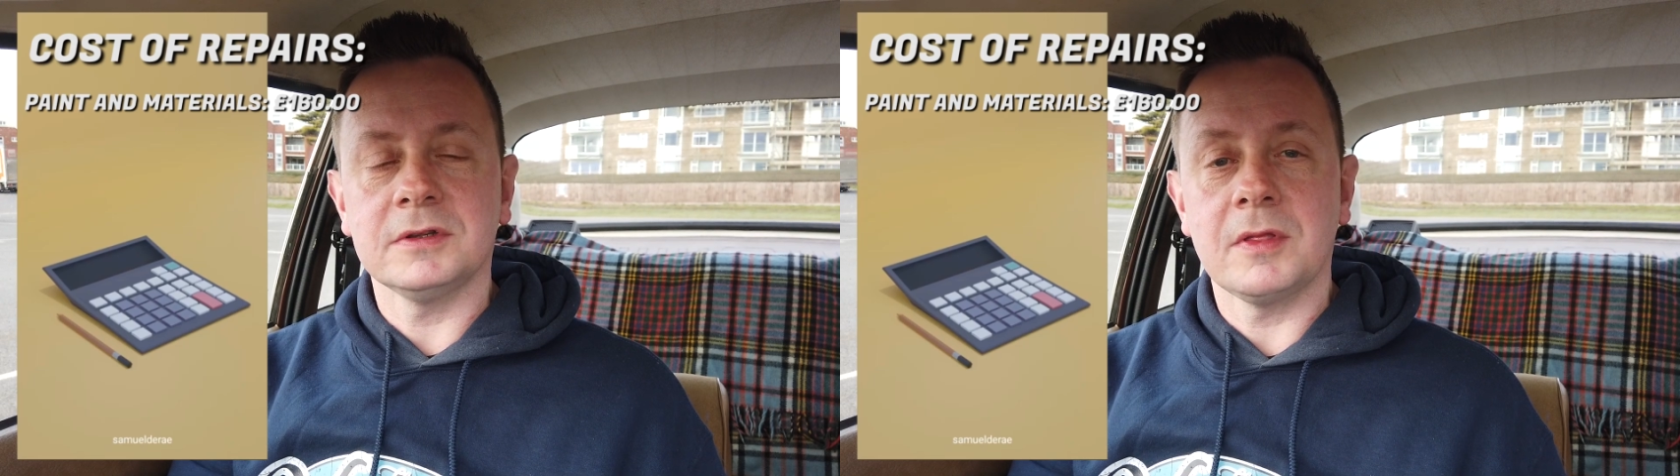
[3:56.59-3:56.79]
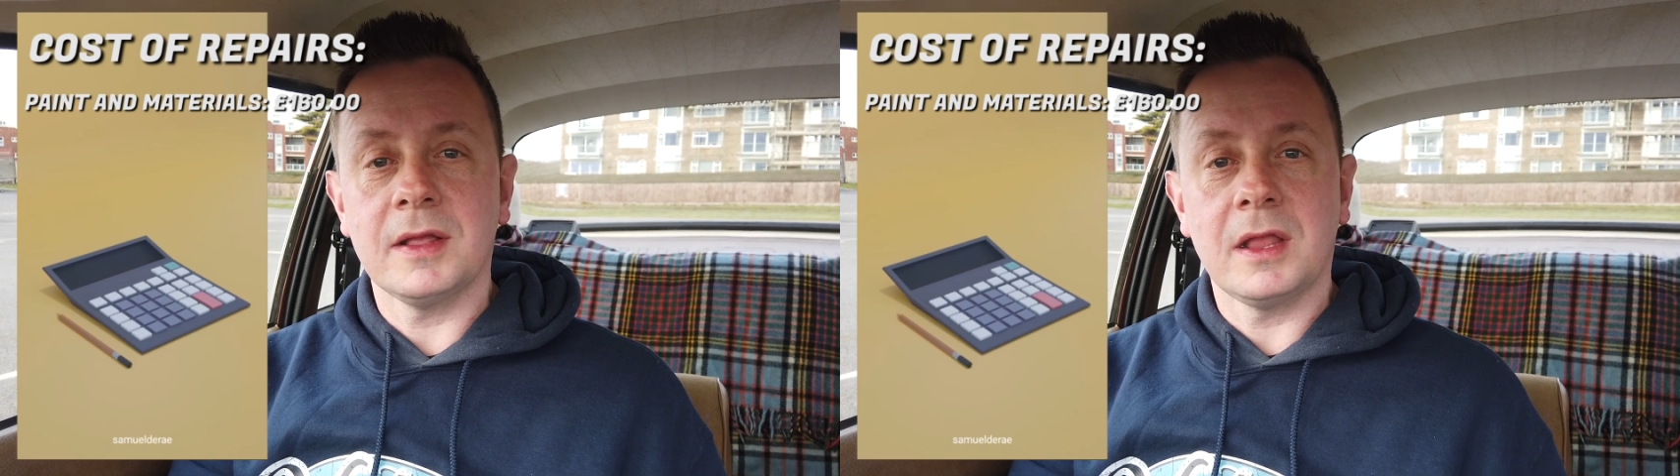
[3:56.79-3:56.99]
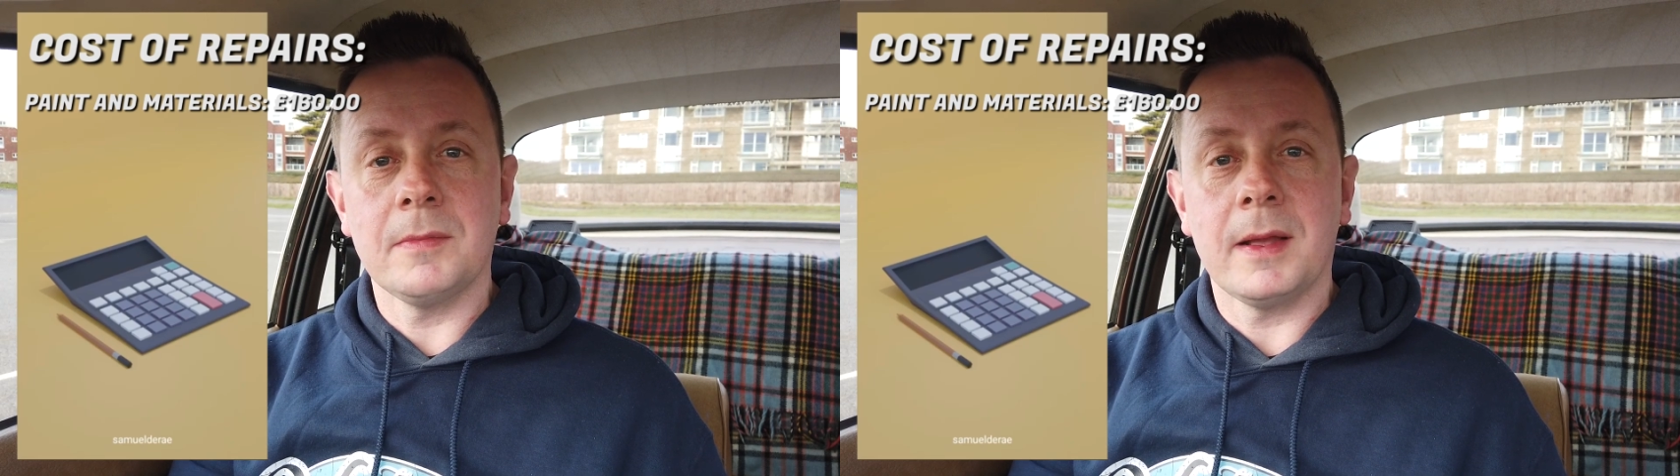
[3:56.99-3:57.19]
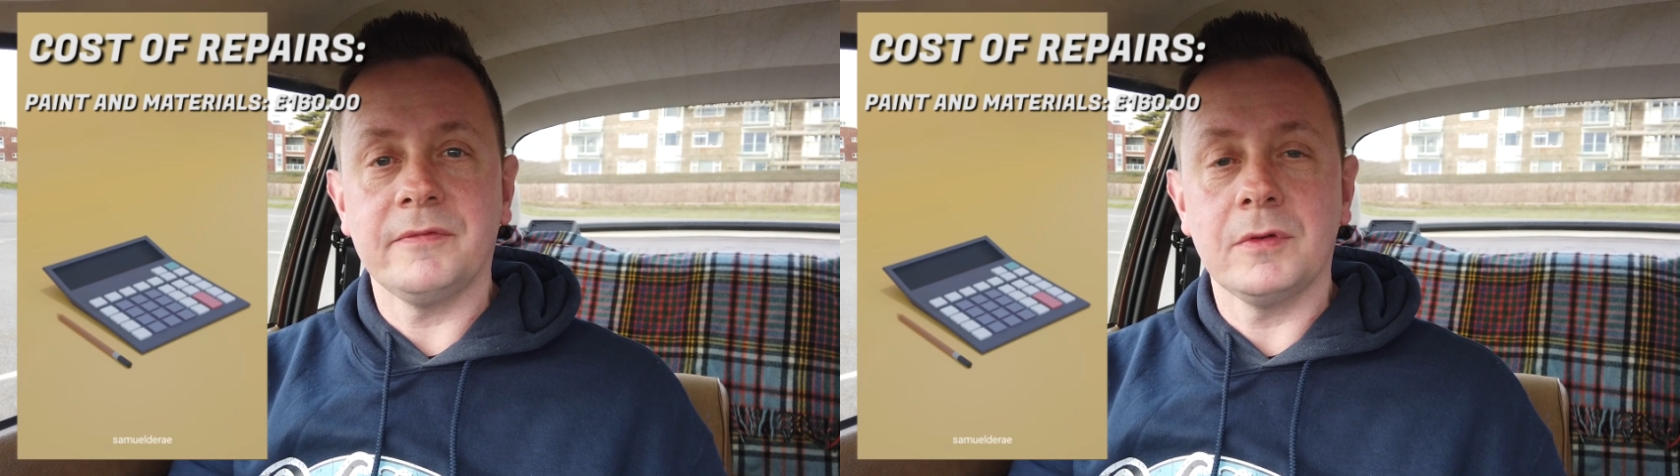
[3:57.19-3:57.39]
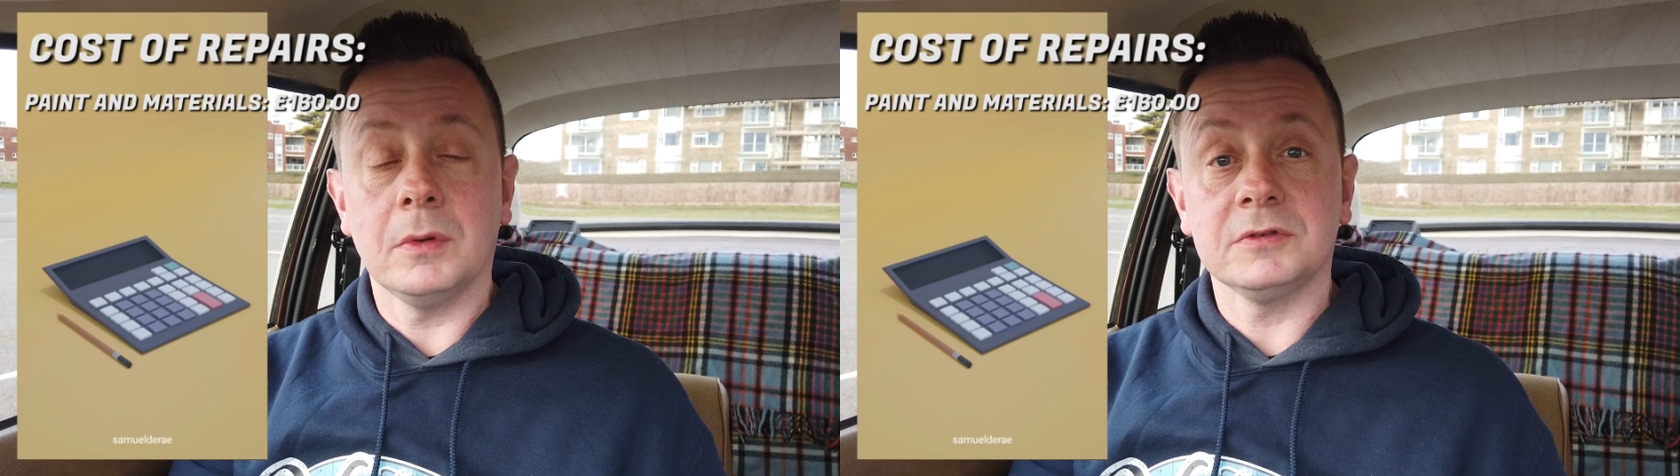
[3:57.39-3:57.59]
So thank you, Matt,
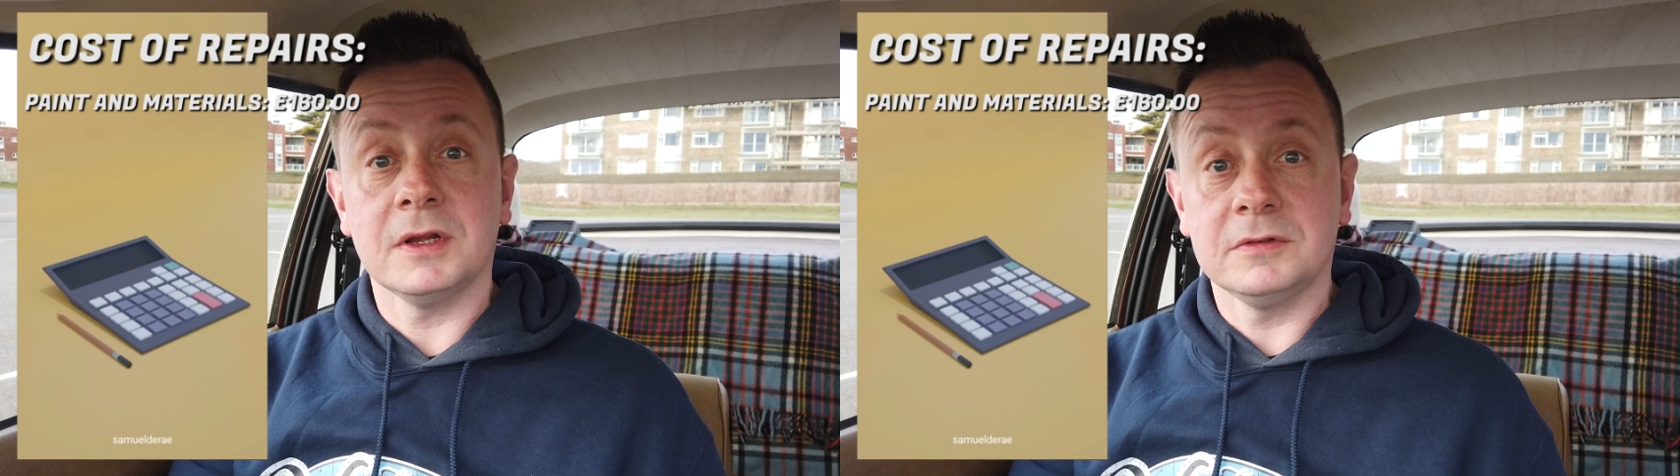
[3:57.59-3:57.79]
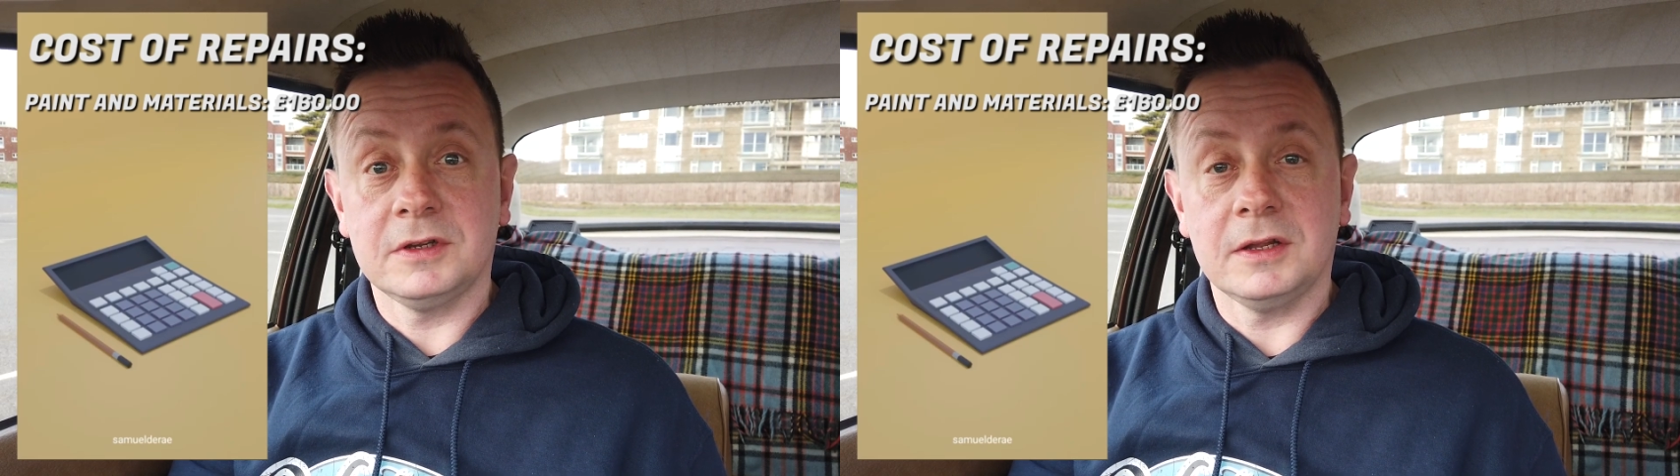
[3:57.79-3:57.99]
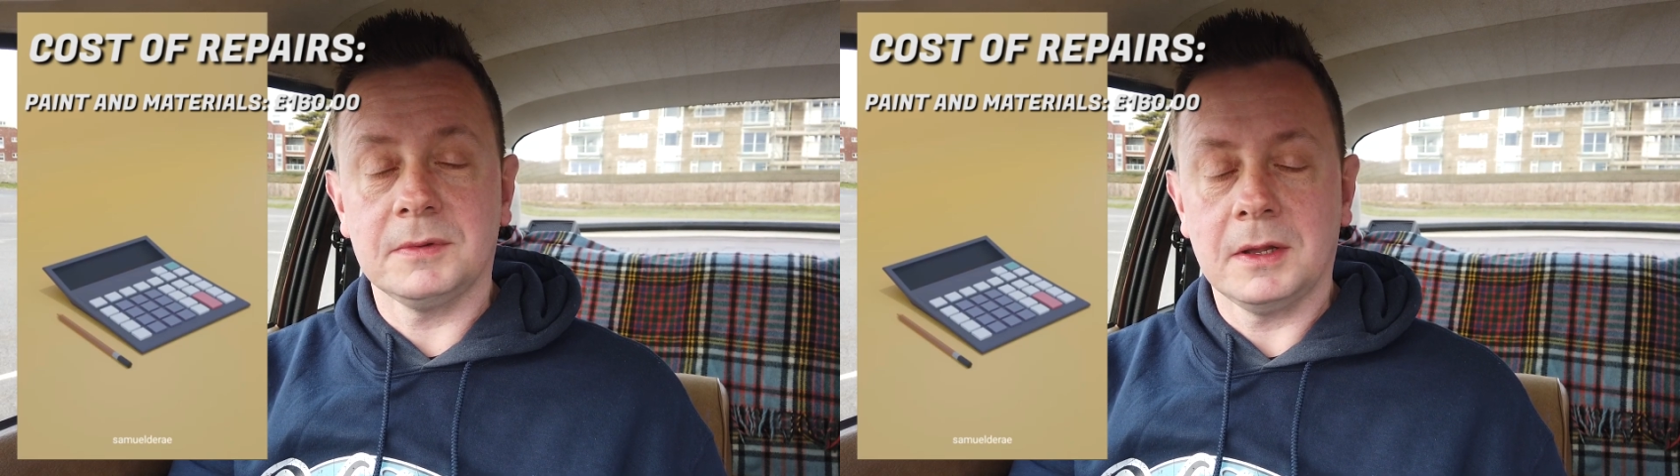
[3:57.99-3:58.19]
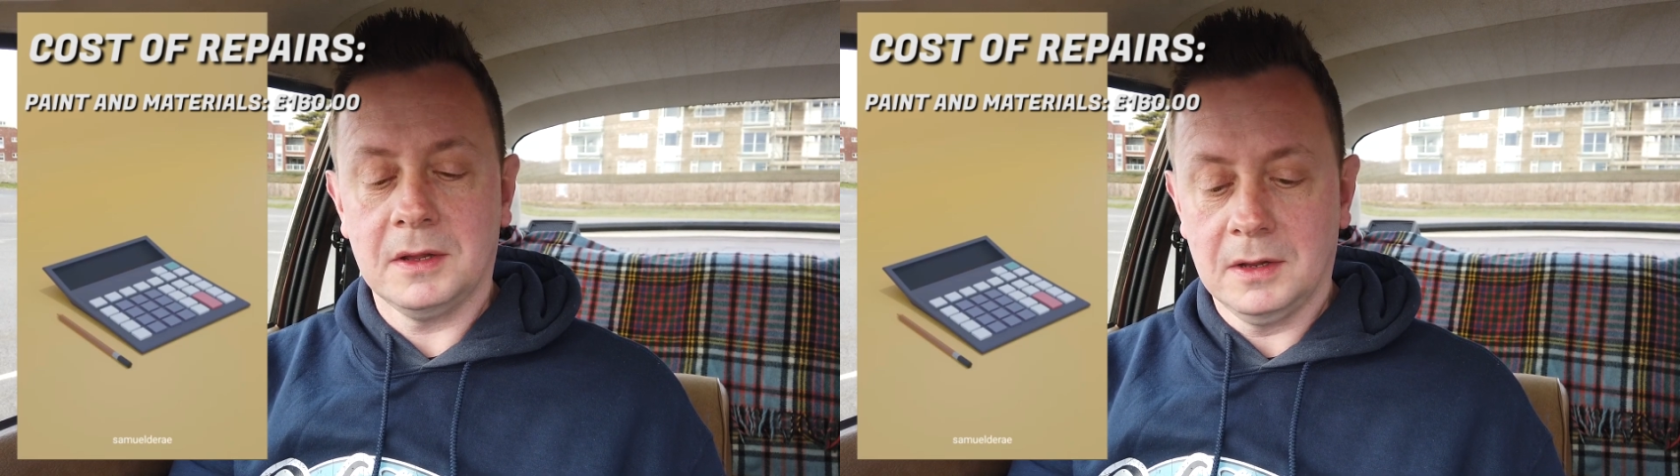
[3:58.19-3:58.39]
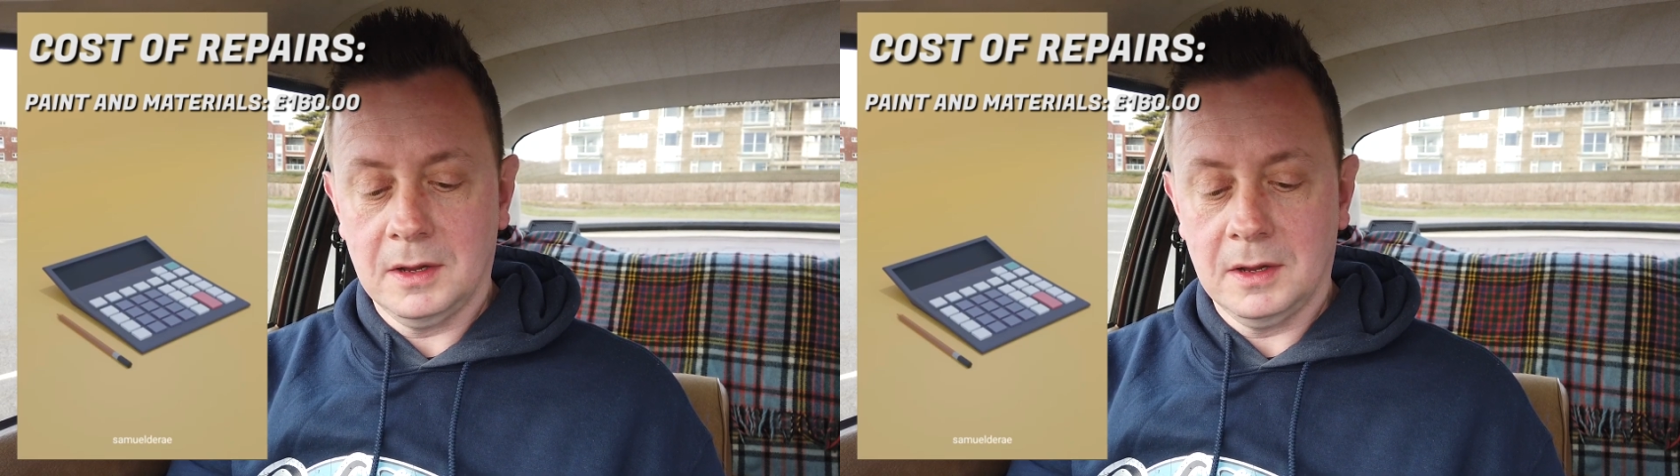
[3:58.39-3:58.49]
for watching. Cheers, mate.